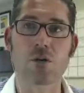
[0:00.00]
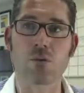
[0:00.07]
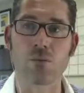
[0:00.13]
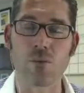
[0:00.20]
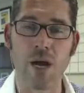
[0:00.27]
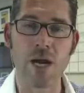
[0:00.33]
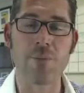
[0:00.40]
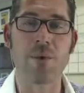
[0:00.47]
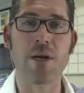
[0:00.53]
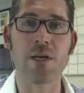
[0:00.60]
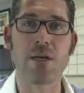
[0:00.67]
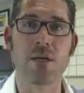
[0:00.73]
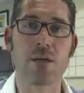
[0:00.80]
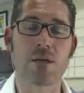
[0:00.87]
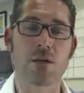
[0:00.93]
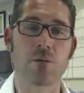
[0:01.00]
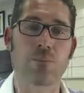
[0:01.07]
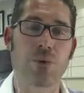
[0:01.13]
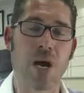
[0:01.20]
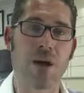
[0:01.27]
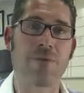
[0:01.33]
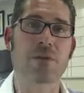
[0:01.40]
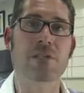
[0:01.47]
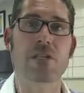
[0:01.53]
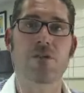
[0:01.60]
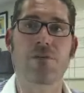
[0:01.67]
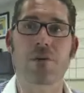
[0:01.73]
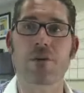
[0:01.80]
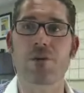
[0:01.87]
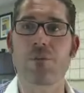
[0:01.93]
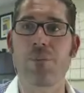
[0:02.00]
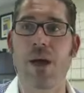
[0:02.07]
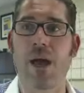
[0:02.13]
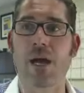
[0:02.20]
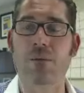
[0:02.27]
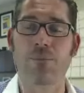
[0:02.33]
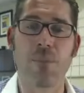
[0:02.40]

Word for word: write my, you know, private cell phone on the back,